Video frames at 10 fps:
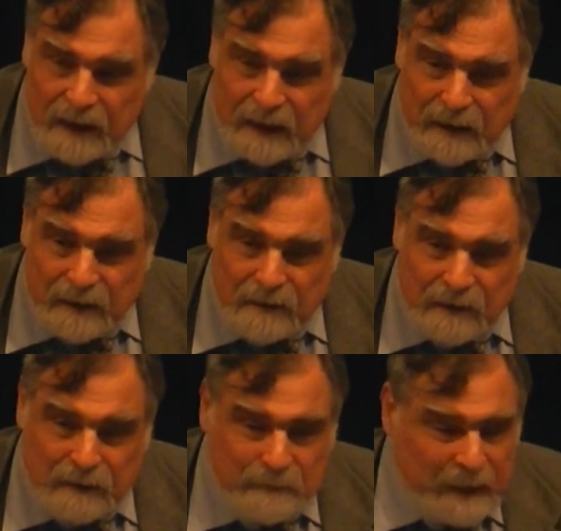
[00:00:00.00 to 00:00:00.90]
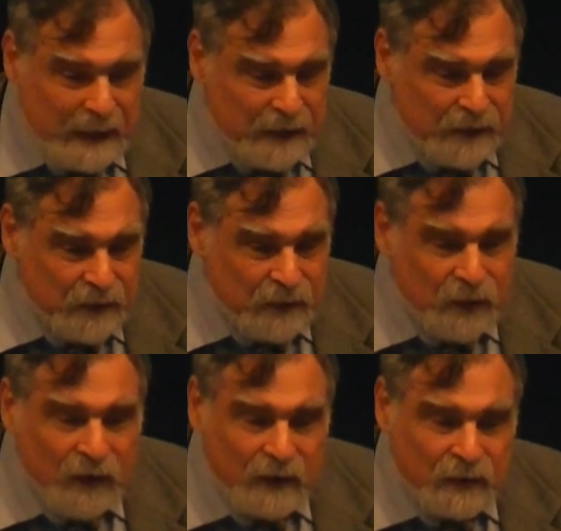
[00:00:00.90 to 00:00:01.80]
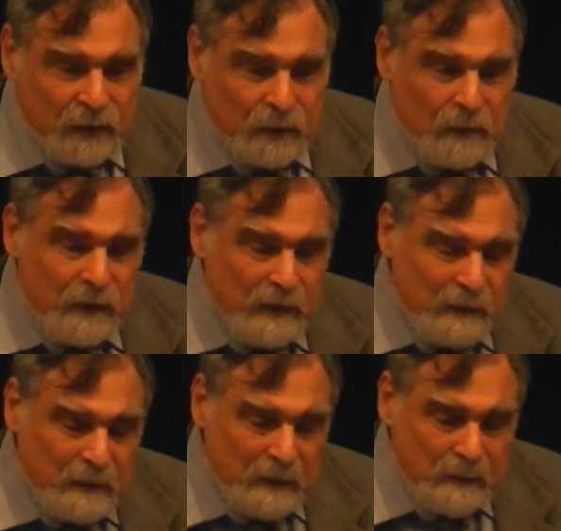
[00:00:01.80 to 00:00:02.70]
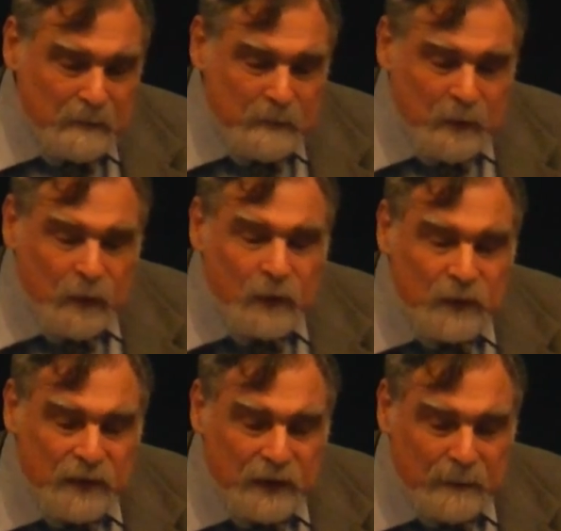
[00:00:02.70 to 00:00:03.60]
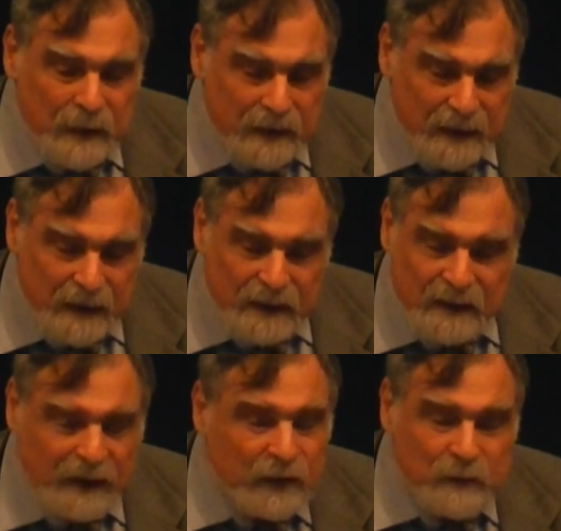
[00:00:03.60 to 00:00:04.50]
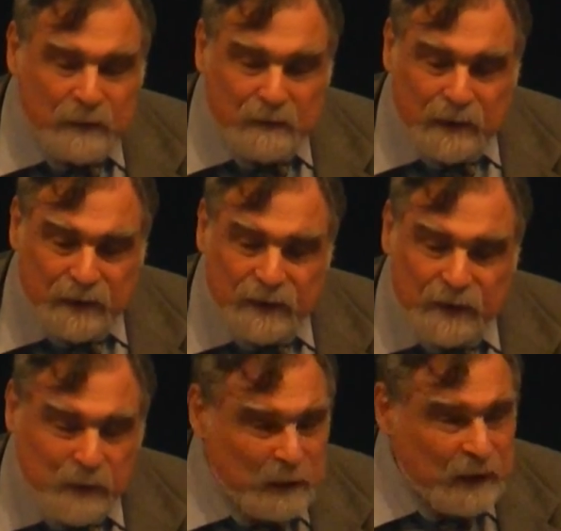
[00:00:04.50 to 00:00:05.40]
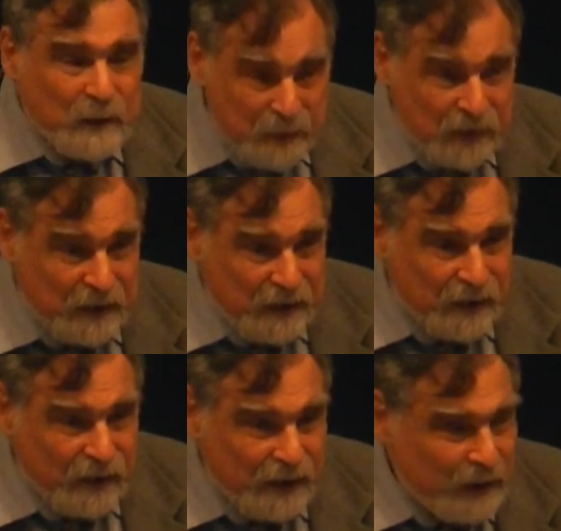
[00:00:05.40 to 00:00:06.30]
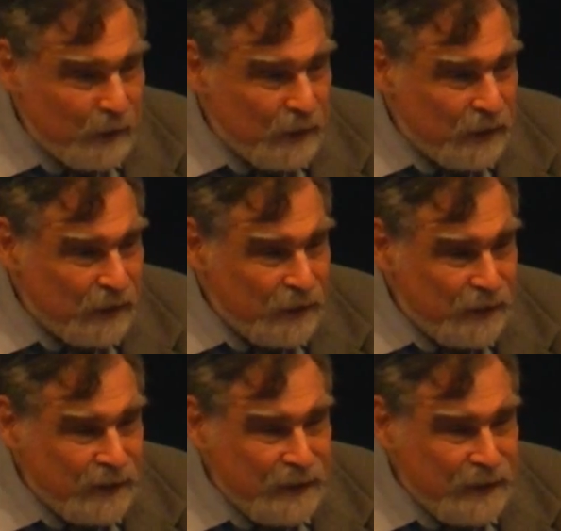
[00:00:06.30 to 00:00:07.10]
and managed to talk to those among the intellectual Russians who were interested in talking to Westerners.